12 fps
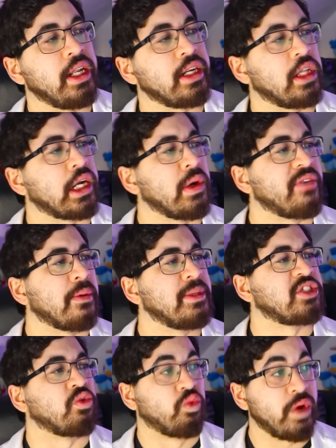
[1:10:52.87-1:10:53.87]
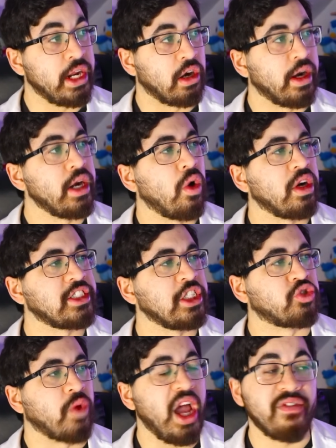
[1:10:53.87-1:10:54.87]
liquid from its rear in order to
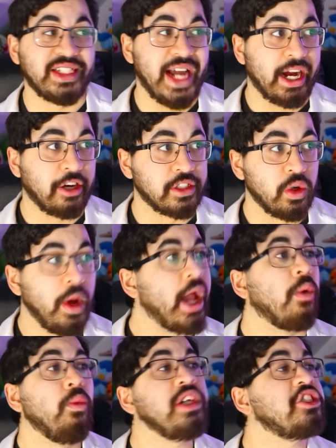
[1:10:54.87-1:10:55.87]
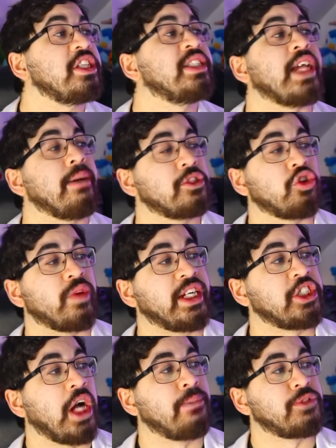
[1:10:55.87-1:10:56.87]
drive attackers away, which is able to reach
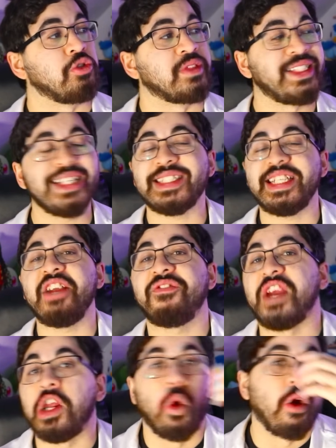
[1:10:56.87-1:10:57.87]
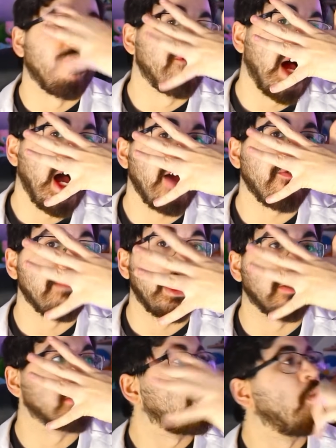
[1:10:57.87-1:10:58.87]
up to 16 feet or 5
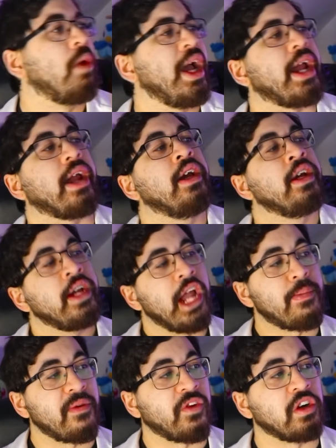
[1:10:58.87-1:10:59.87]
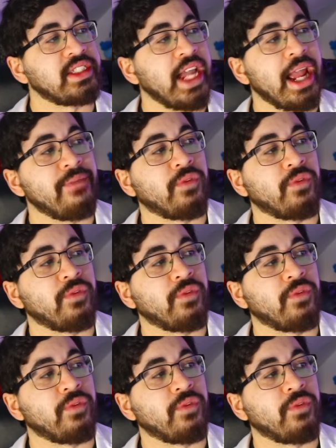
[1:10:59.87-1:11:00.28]
meters away. It prefers to aim for